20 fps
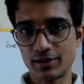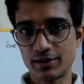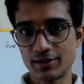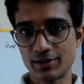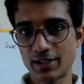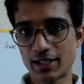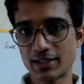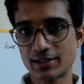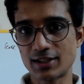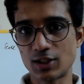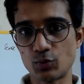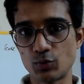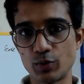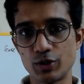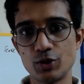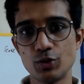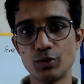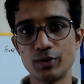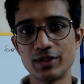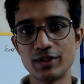the tasks that
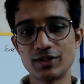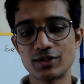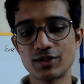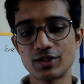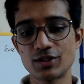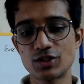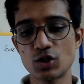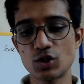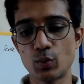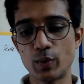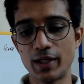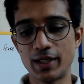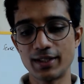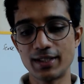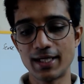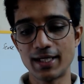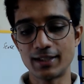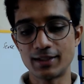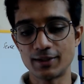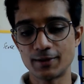we do in such a way
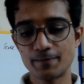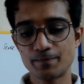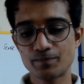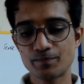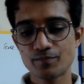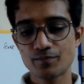that